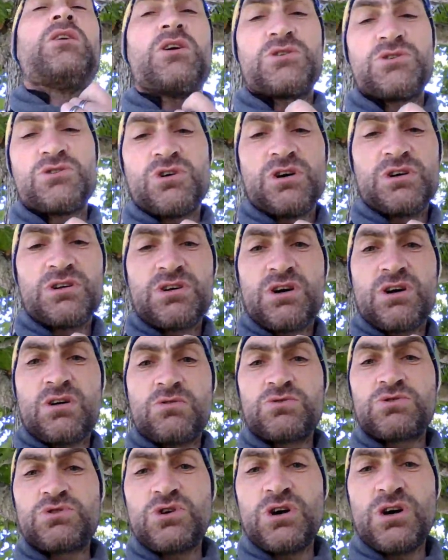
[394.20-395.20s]
I try,
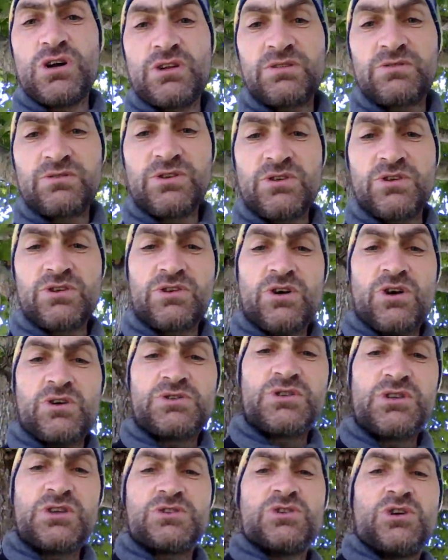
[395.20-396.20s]
I'll try to go
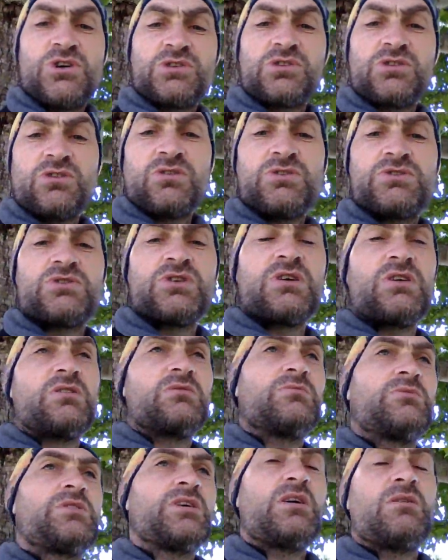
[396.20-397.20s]
to the doctor and tell
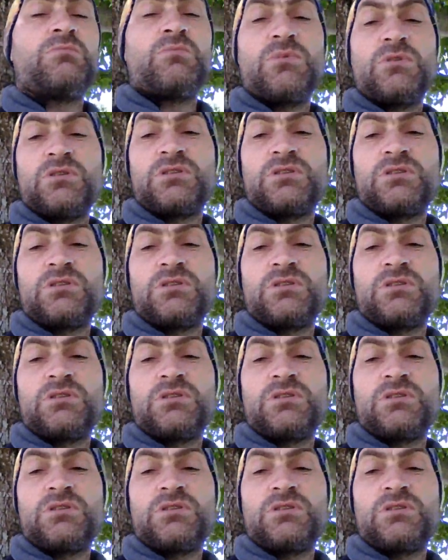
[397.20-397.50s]
tell